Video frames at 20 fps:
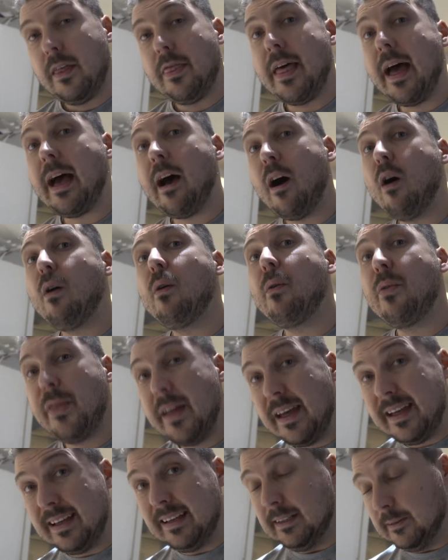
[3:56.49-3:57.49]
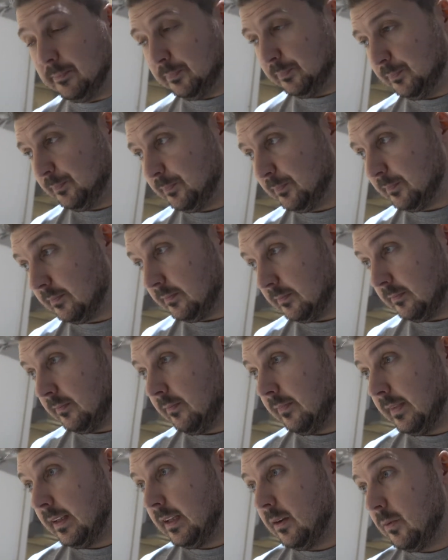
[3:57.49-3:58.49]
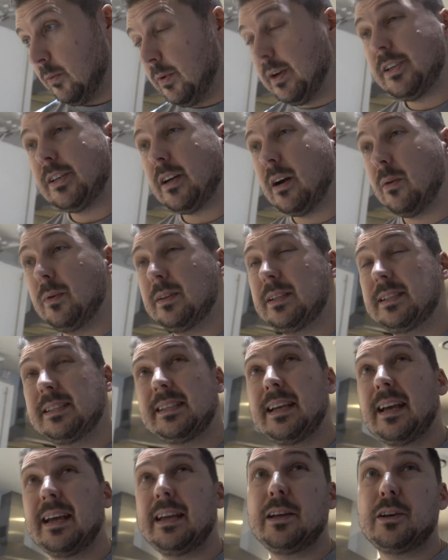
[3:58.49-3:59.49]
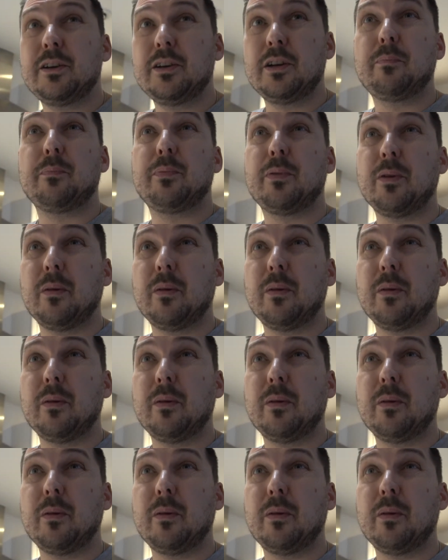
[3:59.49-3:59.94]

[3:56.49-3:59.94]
that whole thing, which I would say could